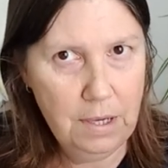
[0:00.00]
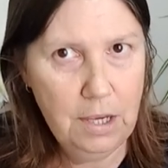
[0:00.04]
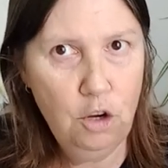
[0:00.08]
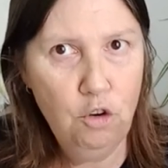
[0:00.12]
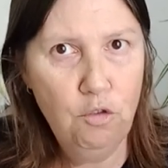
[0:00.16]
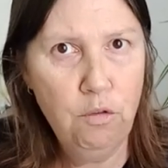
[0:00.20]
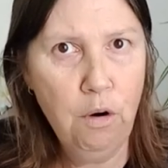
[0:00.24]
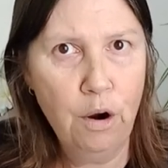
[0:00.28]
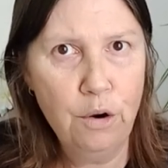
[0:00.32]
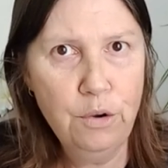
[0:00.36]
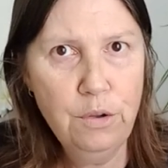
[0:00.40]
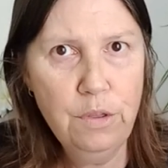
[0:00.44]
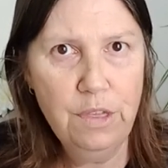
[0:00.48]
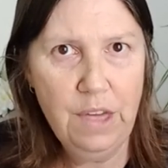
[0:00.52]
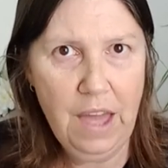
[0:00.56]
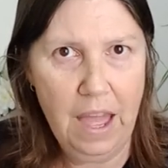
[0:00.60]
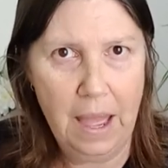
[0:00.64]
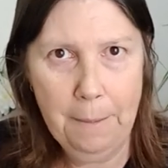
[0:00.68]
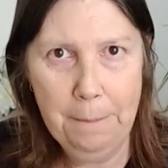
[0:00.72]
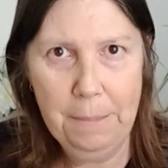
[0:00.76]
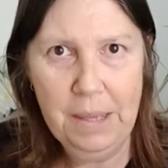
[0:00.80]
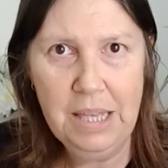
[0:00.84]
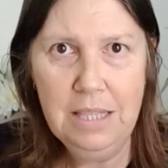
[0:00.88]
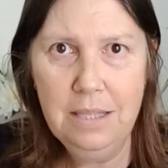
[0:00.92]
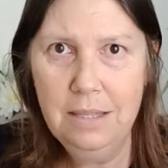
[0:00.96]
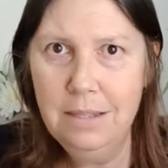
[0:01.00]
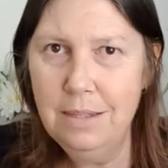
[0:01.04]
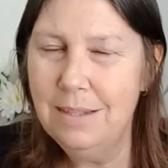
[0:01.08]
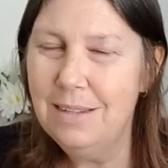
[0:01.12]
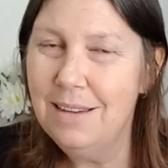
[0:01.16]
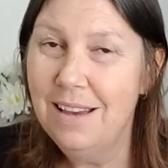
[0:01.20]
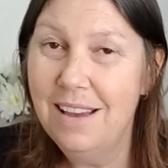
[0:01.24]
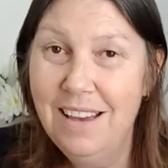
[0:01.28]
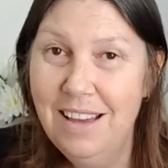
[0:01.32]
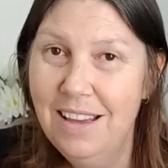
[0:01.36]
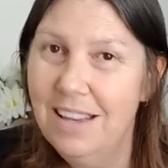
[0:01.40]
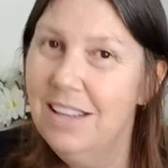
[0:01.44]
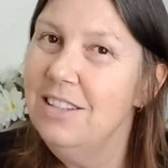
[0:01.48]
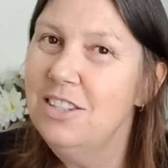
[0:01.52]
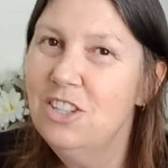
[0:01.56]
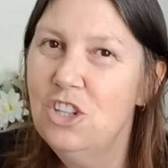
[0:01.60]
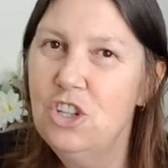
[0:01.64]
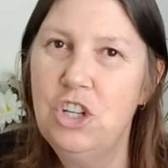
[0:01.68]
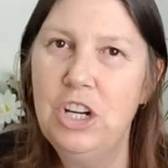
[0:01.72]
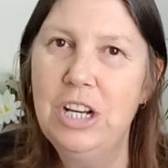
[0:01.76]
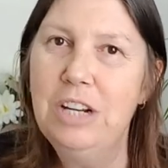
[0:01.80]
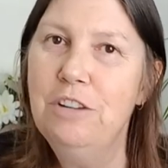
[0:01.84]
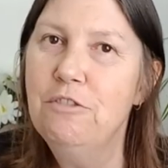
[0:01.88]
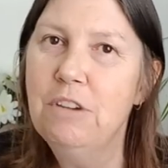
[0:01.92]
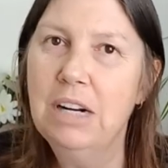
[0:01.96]
growth happens, it's
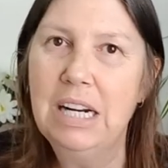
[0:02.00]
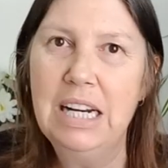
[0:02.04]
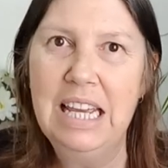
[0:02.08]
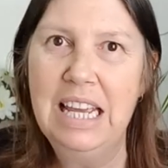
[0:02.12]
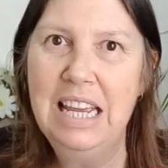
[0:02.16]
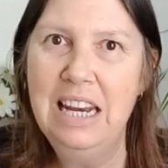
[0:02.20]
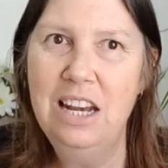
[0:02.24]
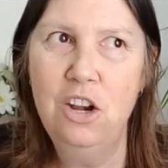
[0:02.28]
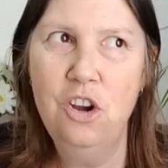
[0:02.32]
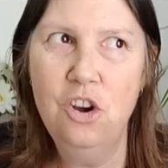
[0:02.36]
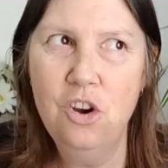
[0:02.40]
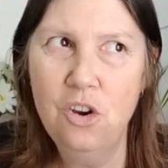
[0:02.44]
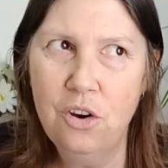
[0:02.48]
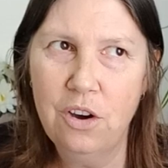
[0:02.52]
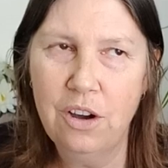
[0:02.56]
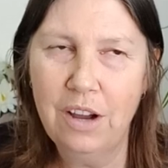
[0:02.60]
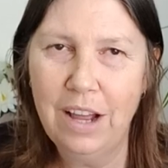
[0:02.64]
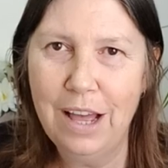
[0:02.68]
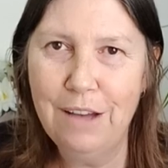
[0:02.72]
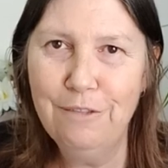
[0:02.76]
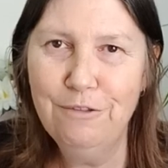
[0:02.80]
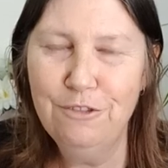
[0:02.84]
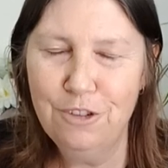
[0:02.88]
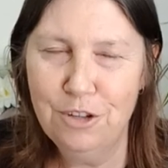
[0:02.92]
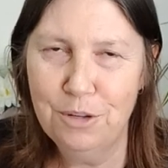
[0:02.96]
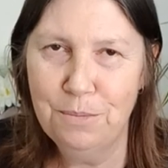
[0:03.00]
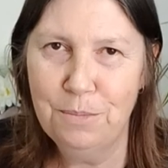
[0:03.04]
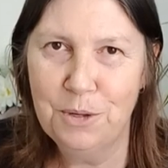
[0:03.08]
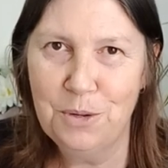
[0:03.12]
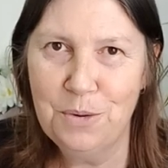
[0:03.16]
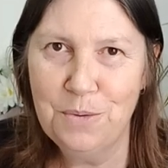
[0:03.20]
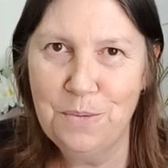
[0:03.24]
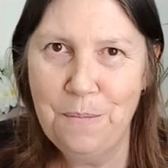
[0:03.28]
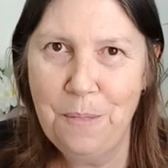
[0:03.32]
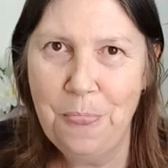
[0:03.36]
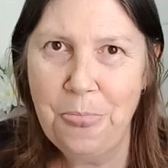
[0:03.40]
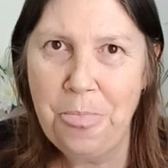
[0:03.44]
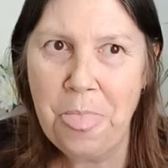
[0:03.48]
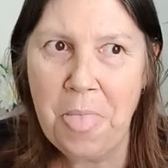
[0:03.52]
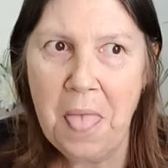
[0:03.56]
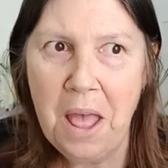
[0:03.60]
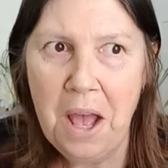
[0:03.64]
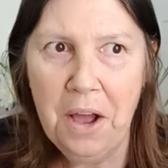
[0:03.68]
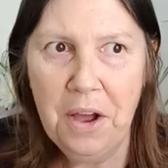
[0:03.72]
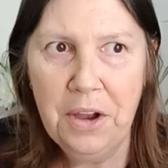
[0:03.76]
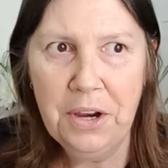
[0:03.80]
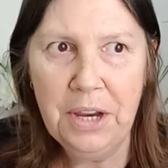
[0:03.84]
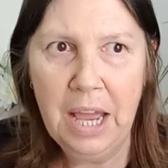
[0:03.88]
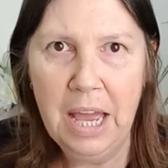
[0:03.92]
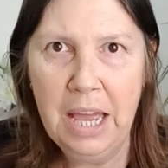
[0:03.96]
generally not comfortable.
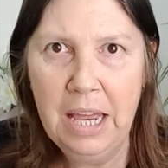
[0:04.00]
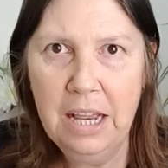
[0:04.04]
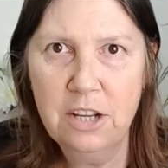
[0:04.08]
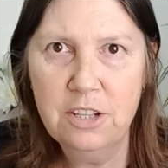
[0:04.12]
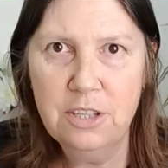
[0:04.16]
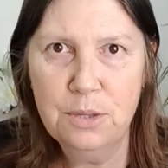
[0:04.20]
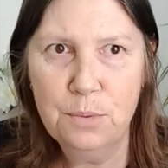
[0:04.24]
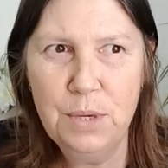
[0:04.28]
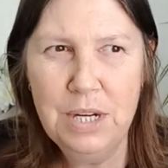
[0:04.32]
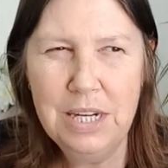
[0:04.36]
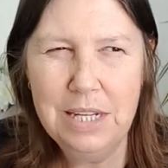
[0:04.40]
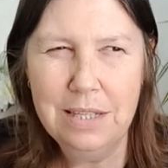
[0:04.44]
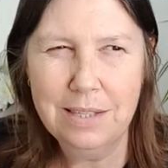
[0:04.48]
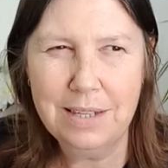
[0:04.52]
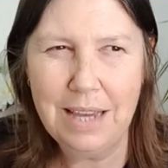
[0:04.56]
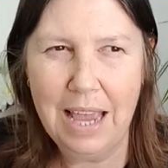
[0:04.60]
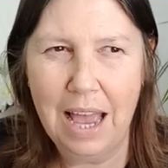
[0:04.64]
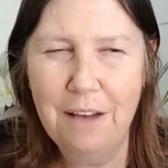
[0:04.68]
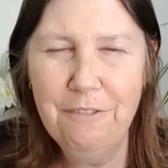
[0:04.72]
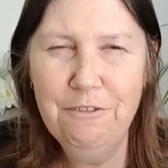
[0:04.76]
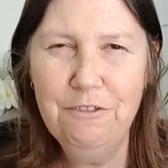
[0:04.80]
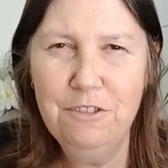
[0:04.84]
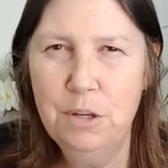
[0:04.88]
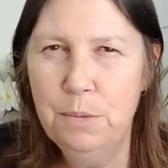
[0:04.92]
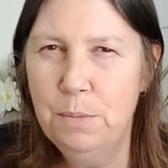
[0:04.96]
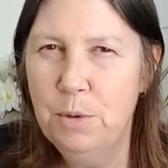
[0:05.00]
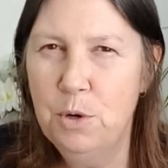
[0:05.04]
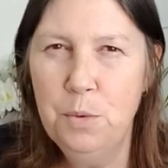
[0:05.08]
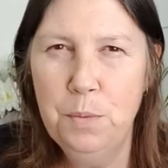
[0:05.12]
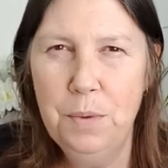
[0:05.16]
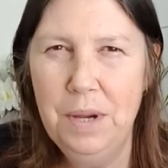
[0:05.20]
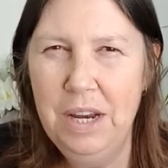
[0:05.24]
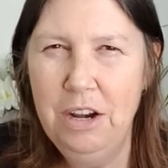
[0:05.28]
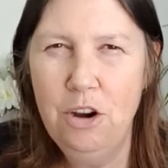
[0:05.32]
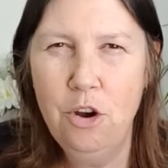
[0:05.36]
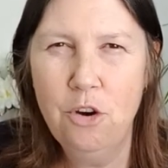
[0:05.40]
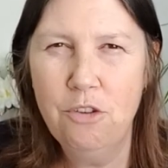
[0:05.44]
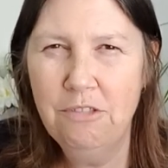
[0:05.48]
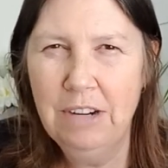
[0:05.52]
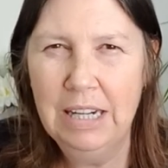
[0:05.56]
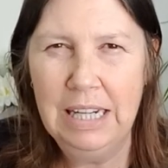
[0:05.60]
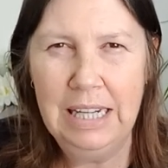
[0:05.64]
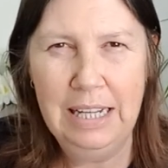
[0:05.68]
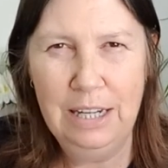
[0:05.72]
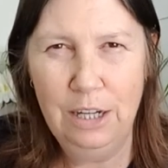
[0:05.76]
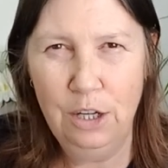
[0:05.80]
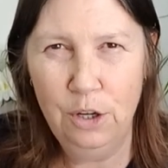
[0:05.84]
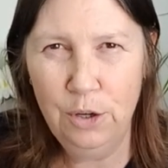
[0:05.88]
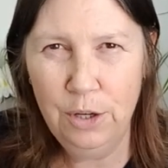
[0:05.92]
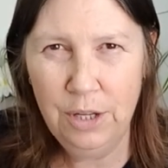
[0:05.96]
Okay, because when it's comfortable, we're not
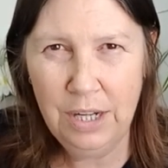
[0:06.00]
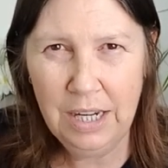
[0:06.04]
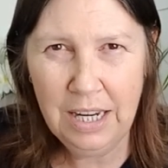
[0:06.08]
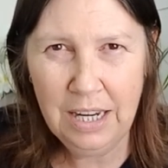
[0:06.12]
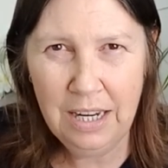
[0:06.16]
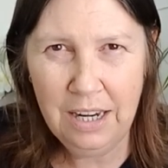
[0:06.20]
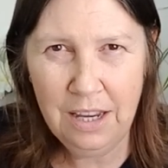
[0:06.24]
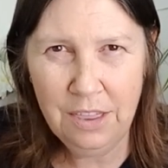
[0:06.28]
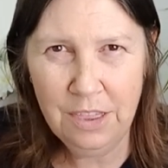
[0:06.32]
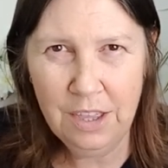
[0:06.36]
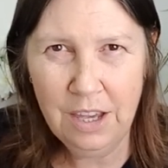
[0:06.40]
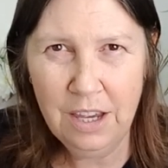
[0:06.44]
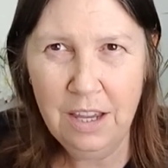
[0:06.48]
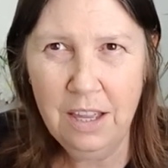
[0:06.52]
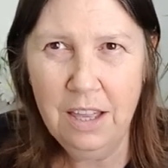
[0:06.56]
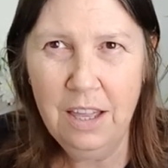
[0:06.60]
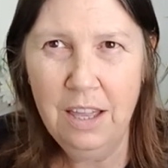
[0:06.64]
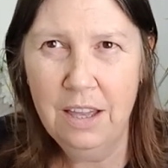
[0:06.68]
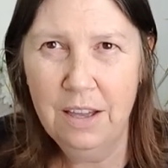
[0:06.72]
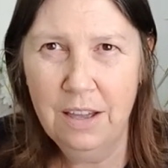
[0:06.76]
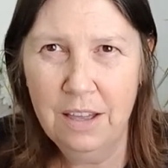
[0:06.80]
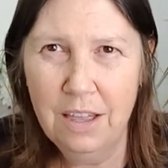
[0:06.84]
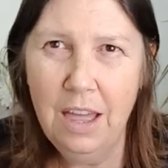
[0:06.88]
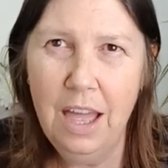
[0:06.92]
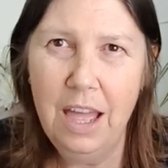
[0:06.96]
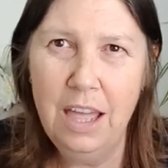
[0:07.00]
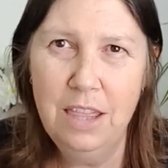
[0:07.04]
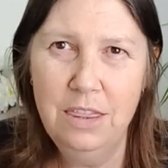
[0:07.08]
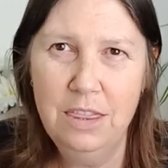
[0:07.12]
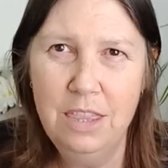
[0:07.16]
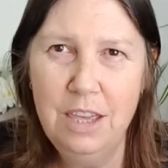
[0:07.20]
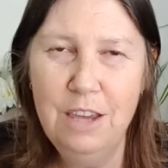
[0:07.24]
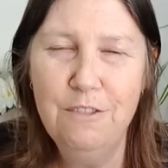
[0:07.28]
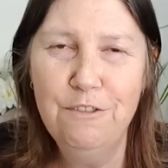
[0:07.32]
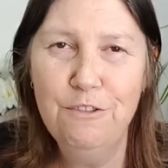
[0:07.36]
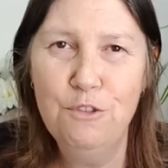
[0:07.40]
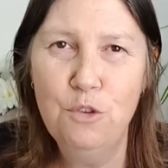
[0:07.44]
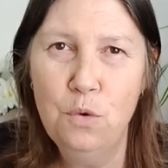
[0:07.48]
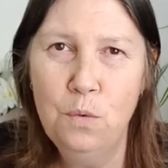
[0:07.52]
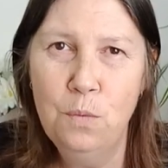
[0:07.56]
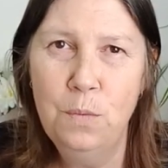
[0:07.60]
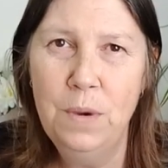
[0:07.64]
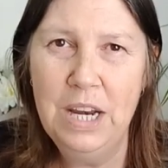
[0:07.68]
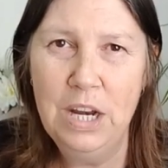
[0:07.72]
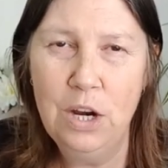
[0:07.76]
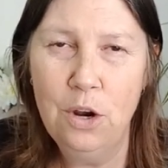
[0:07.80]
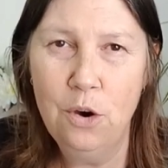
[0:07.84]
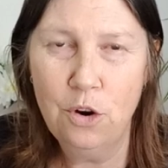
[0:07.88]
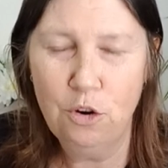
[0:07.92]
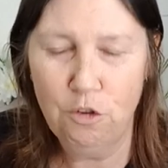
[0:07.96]
really learning anything. And therefore,
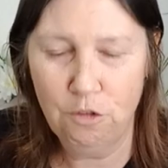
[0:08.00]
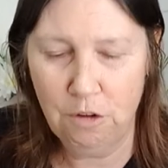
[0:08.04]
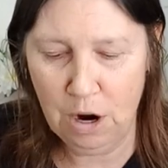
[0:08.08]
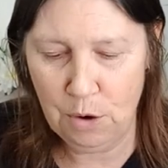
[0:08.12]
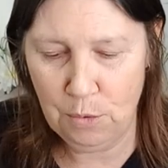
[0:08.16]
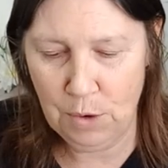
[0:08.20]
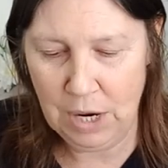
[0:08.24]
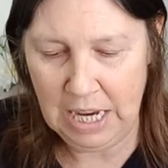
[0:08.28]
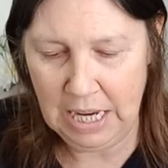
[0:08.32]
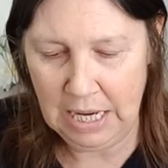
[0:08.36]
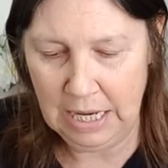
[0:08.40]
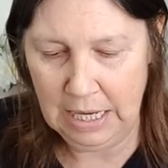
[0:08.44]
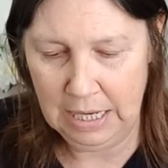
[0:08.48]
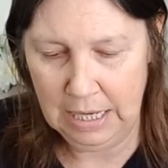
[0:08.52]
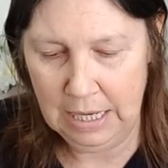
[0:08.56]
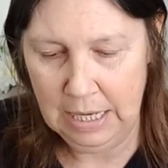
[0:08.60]
we're not growing.